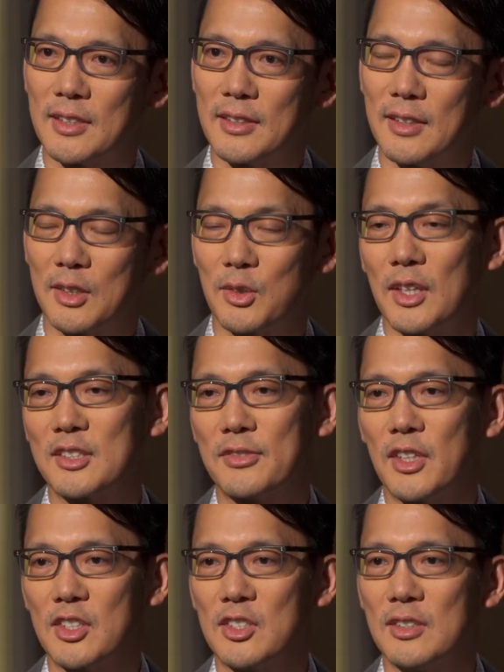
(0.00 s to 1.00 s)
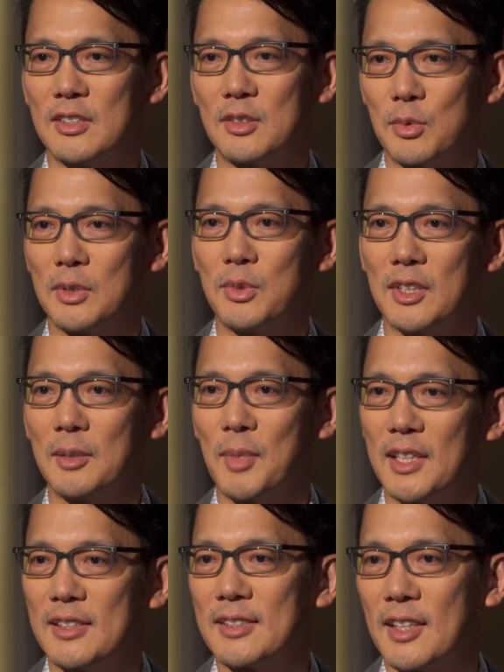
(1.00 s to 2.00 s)
uh, across functions is what really
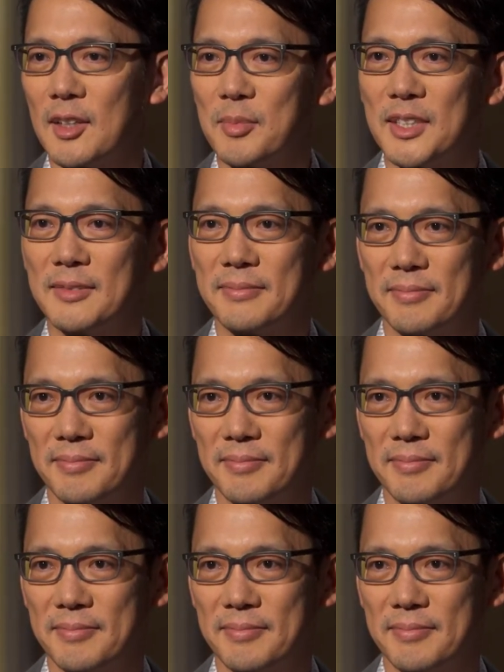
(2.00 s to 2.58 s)
made this happen.